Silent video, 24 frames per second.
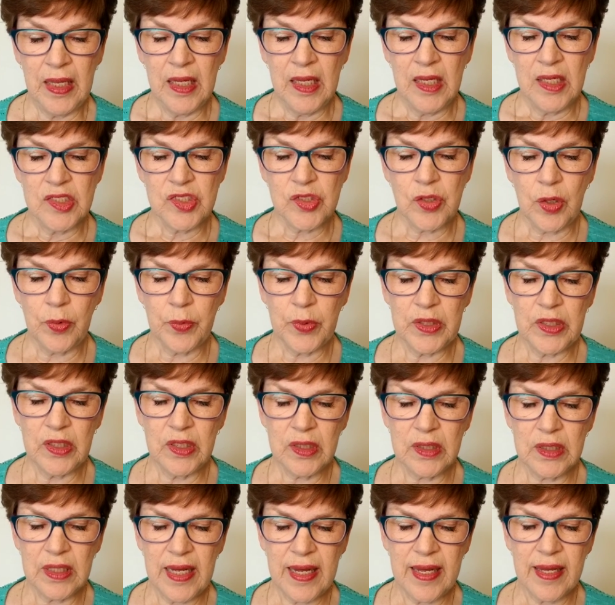So it would
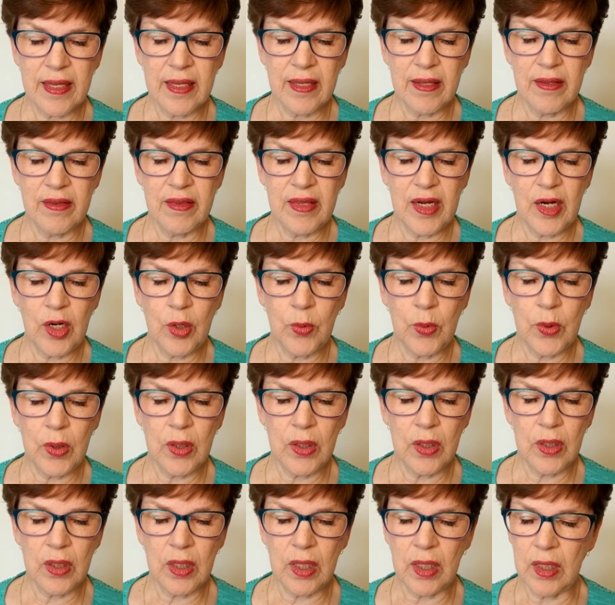look like there
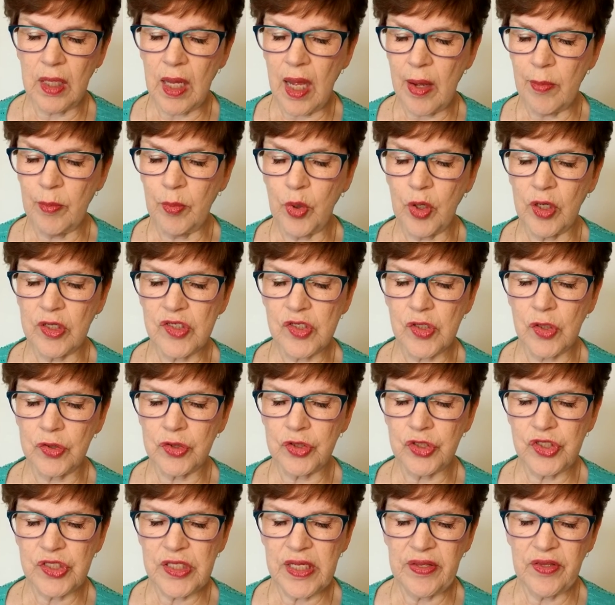were a lot more
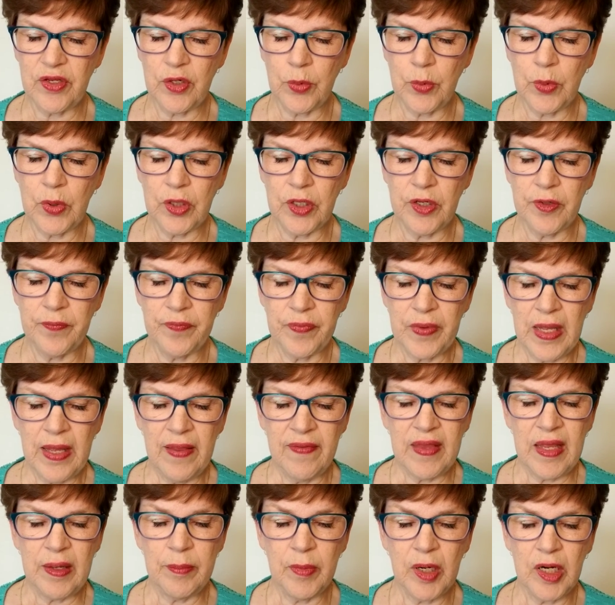soldiers than there were.
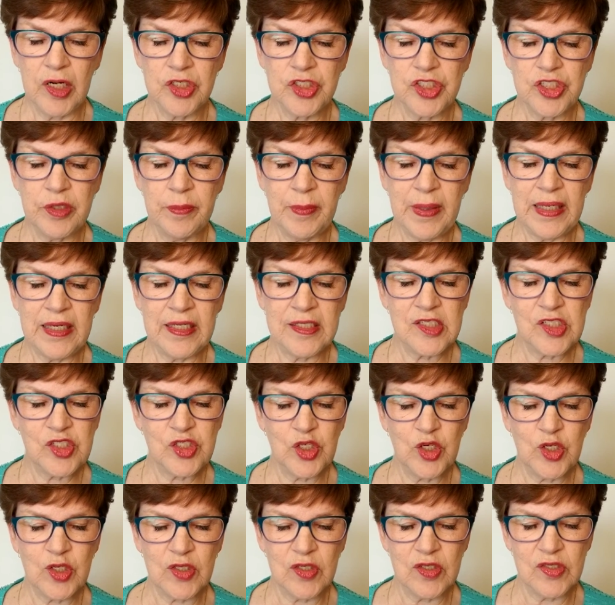They marched the men in
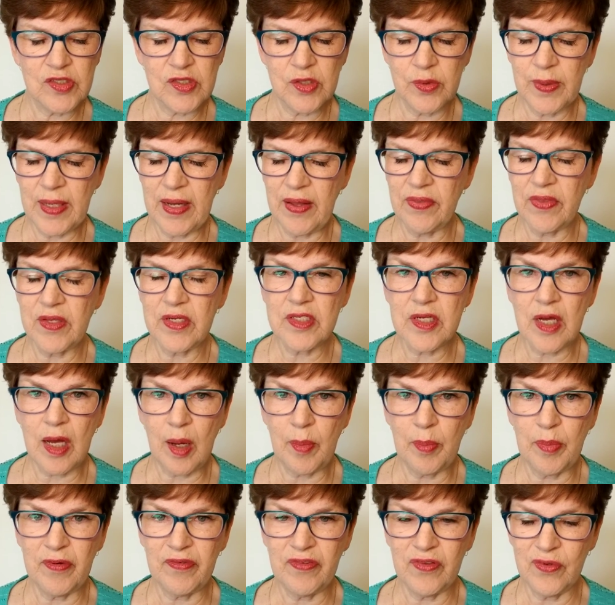circles around the
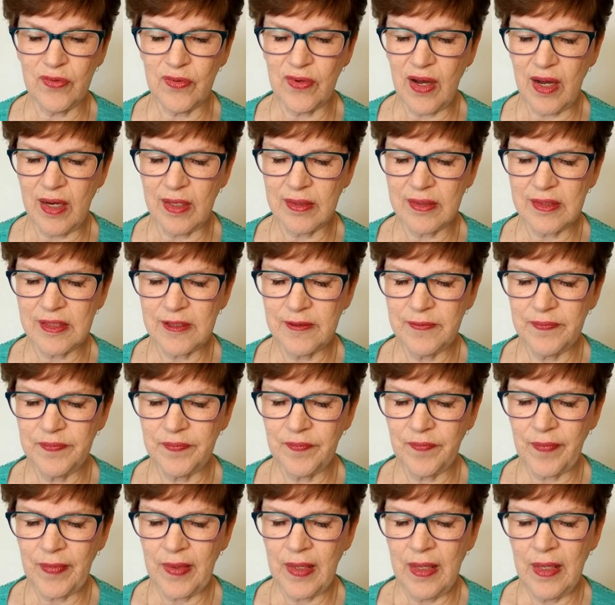top of the rocks.
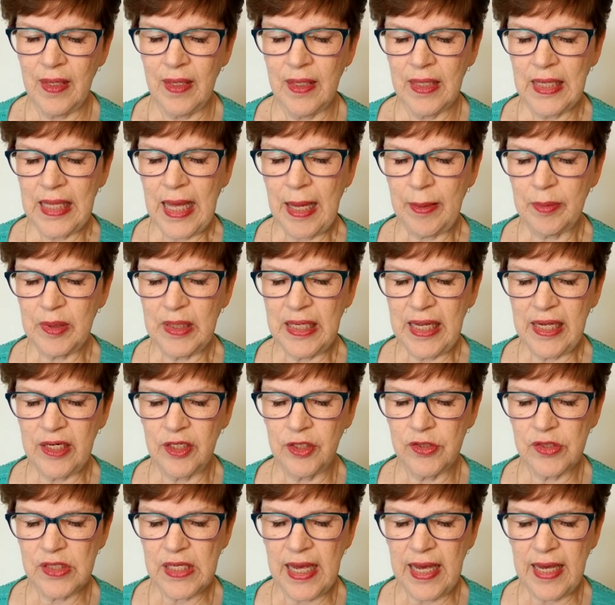Captain
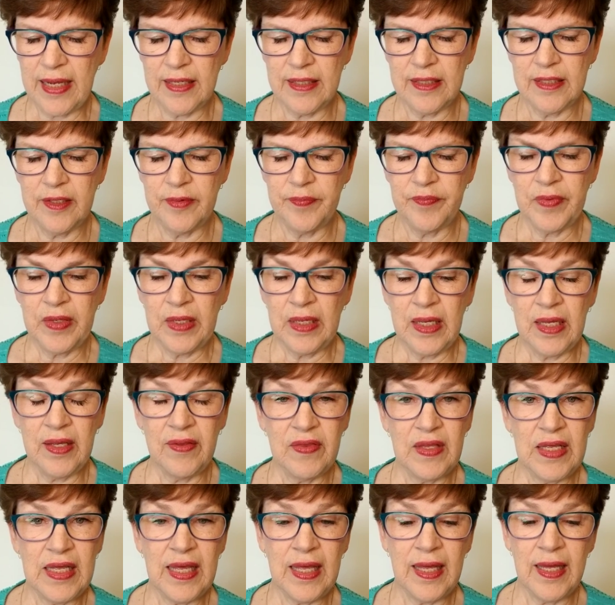Andrews added, in
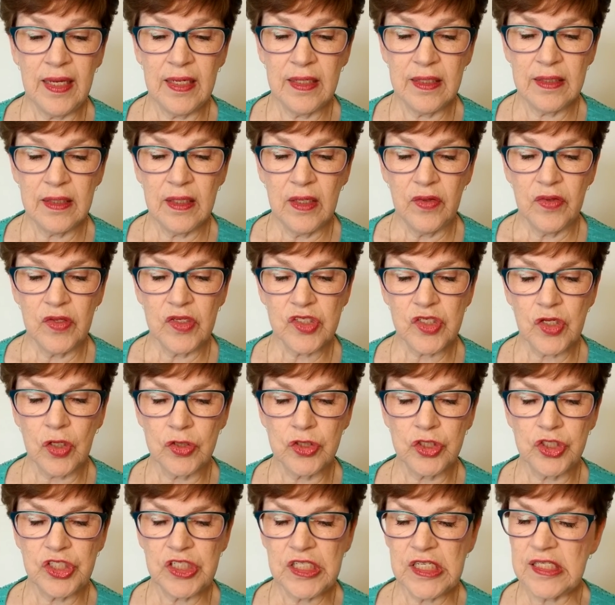the end, the
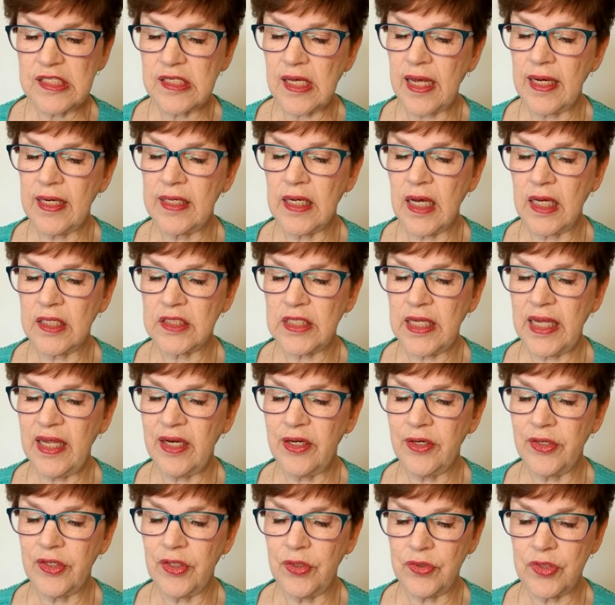soldiers decided not to
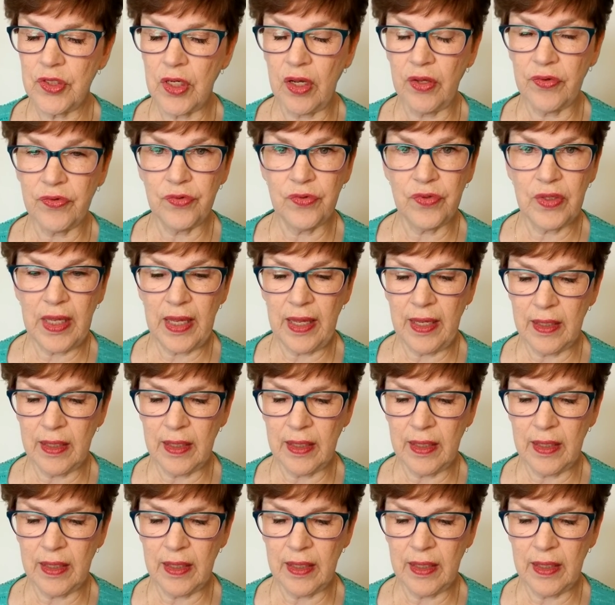enter Utah through